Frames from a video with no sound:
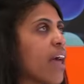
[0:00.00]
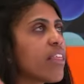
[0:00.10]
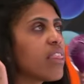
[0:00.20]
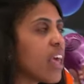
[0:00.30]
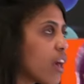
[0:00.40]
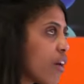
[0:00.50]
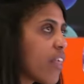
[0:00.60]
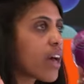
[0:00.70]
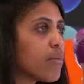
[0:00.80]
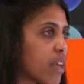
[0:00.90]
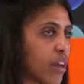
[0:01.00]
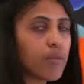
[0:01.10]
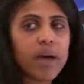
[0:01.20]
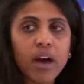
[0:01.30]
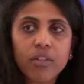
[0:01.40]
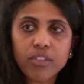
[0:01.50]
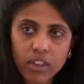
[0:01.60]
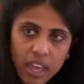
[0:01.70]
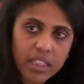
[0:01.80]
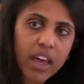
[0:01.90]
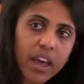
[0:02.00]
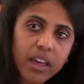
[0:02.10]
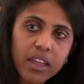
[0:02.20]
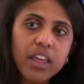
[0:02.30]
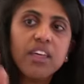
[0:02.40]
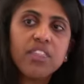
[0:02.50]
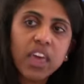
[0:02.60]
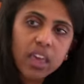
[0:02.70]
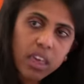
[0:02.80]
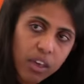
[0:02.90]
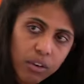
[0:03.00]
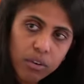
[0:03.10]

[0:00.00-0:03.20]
a thing that comes out of your mouth. Do you get that? Thank you.